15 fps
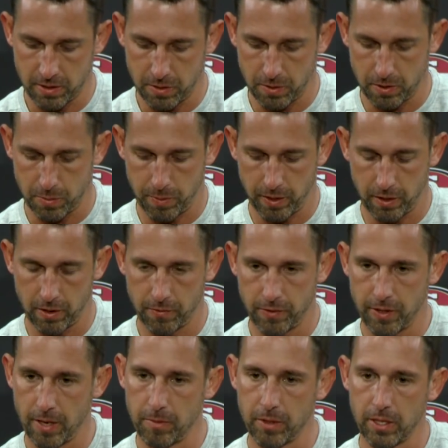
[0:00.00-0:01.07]
It's, it's been good
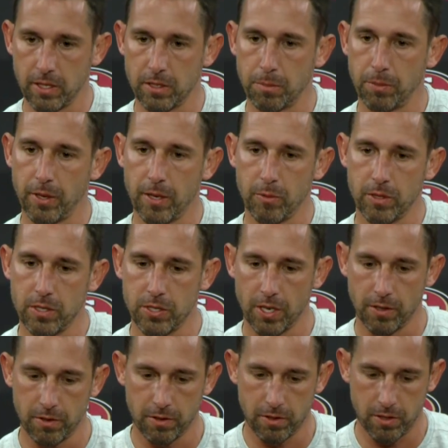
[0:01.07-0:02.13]
for them to get to play with each other.